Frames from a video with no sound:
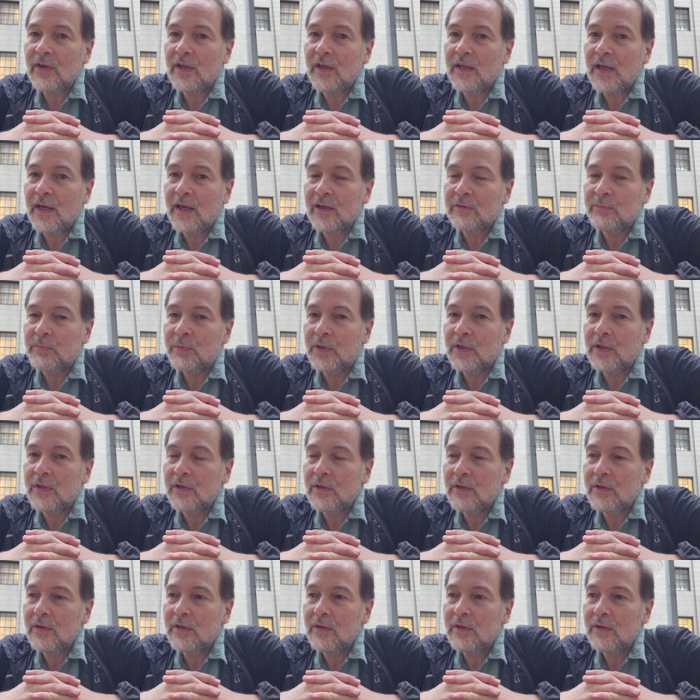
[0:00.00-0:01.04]
Uh, expert
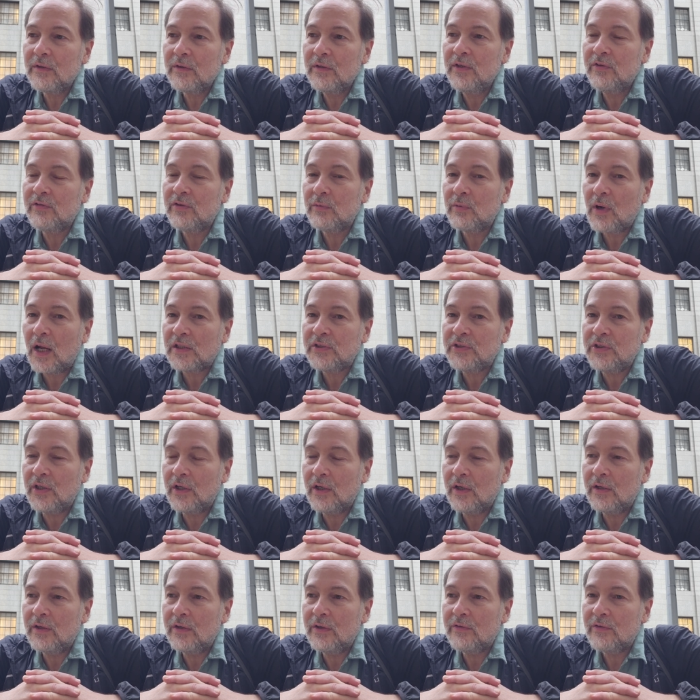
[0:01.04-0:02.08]
Lisa
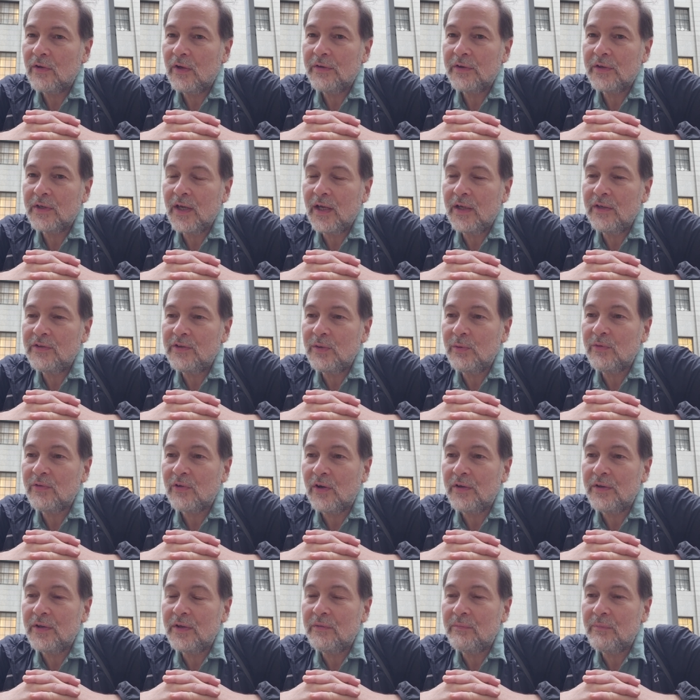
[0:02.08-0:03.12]
Rocchio is on the case. She was
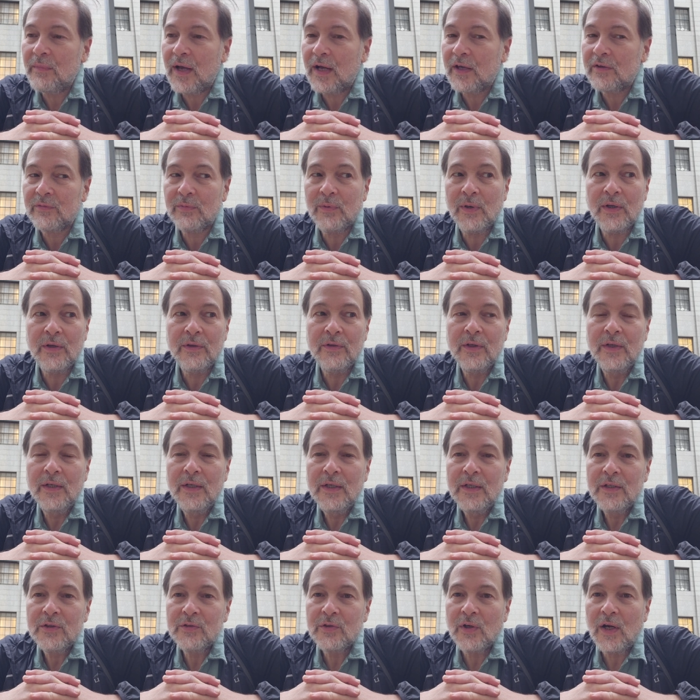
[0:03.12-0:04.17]
on the Maxwell
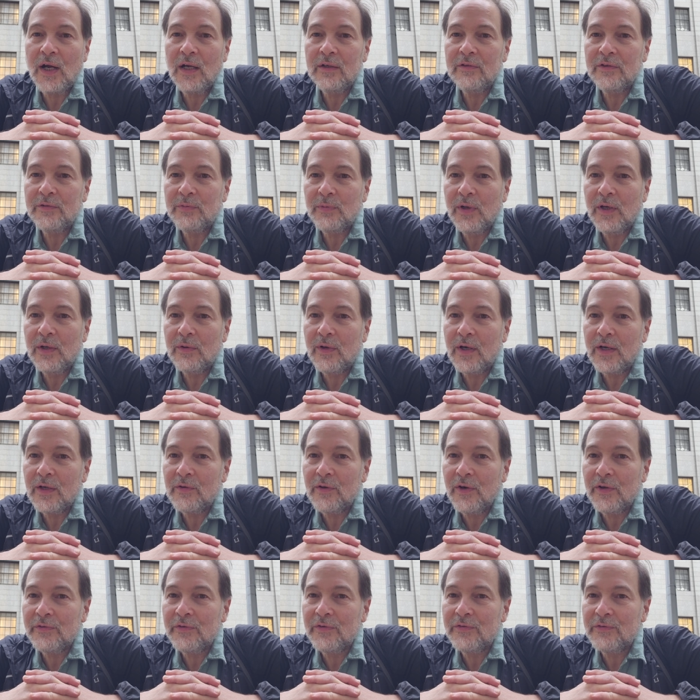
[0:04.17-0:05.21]
trial as well, right
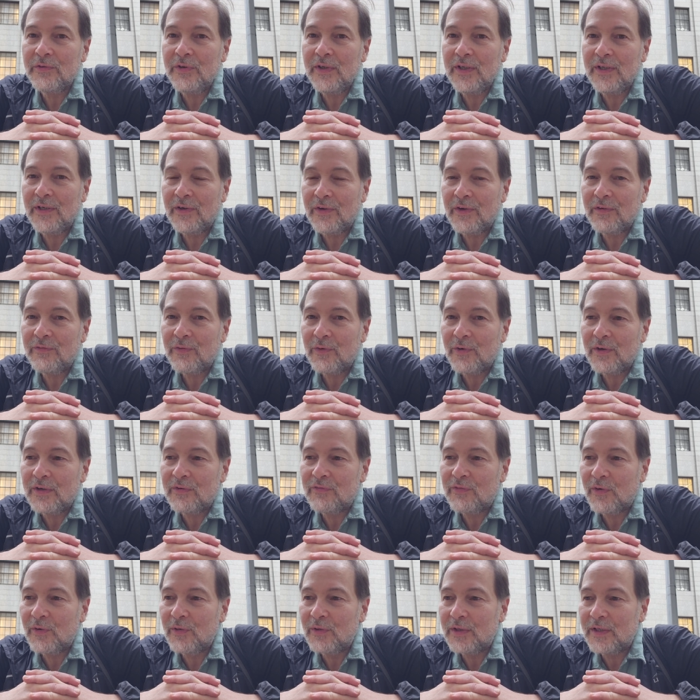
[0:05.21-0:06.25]
across the street here at 40
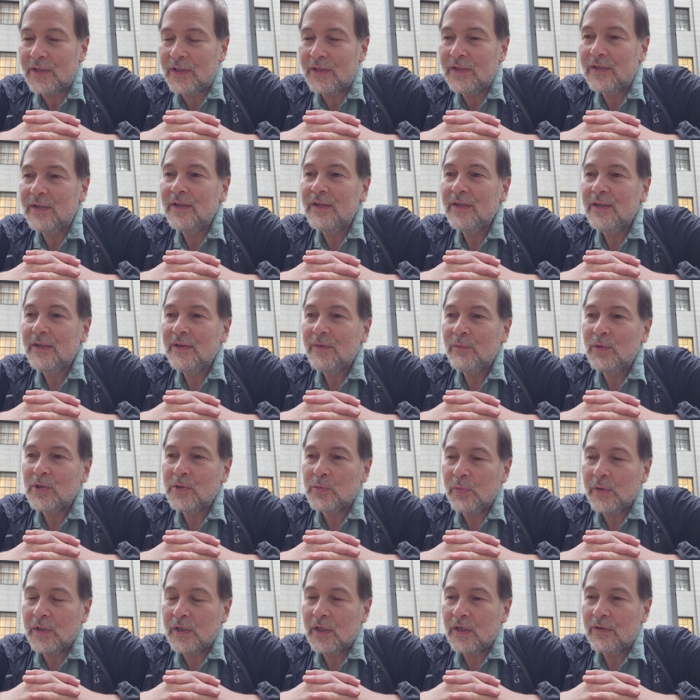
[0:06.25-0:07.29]
Foley,
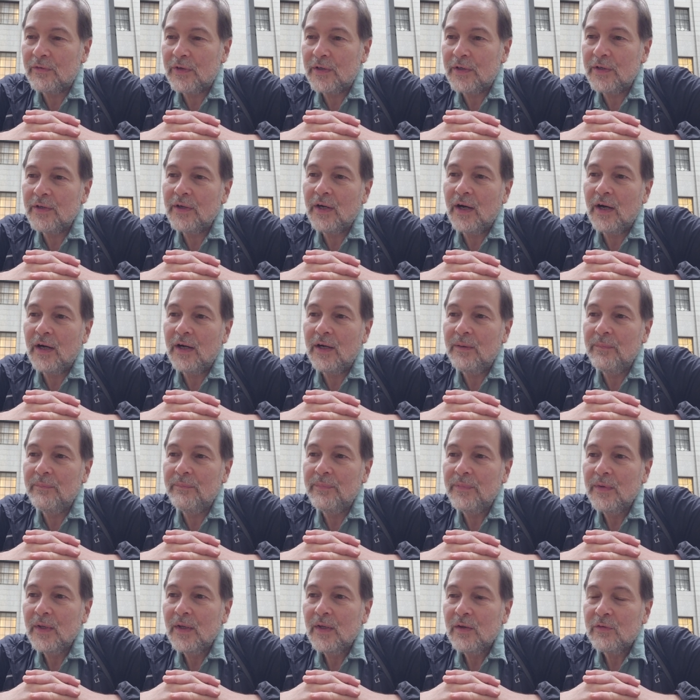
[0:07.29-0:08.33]
which we covered.
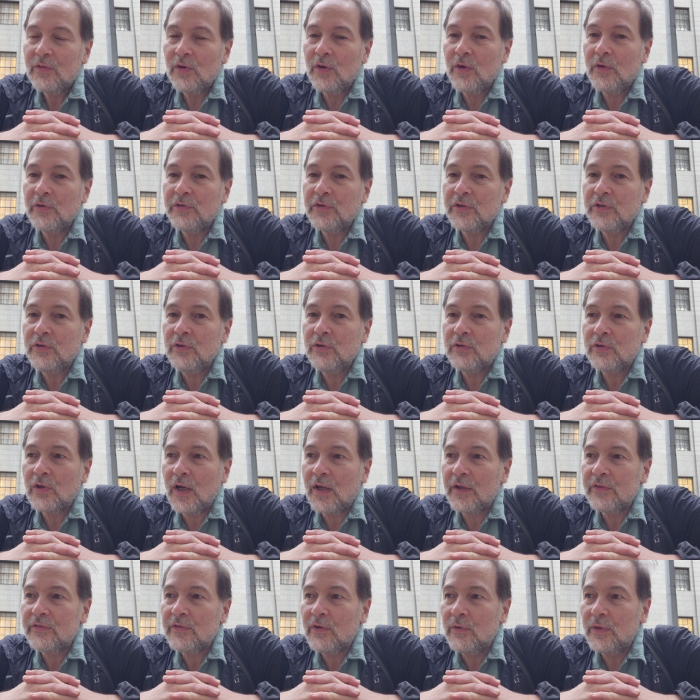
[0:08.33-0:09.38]
Um, so those are two
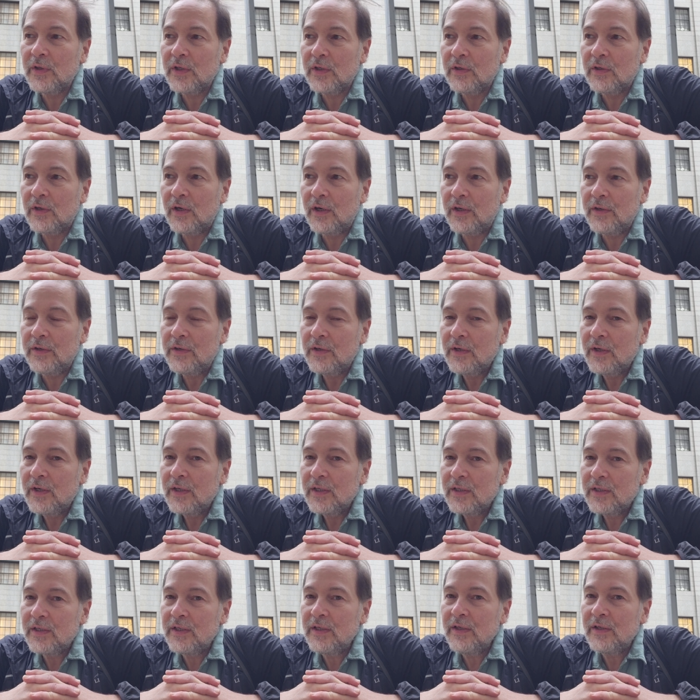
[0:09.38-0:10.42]
trials going on
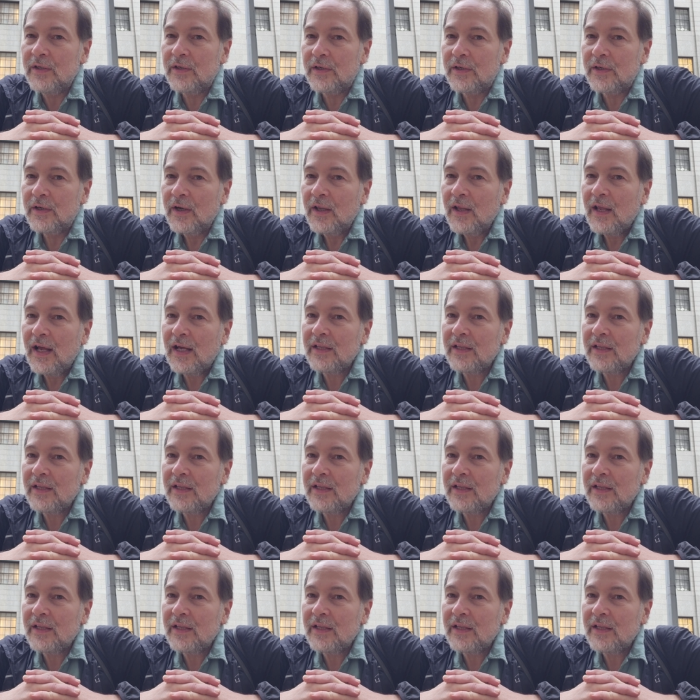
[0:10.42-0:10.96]
here.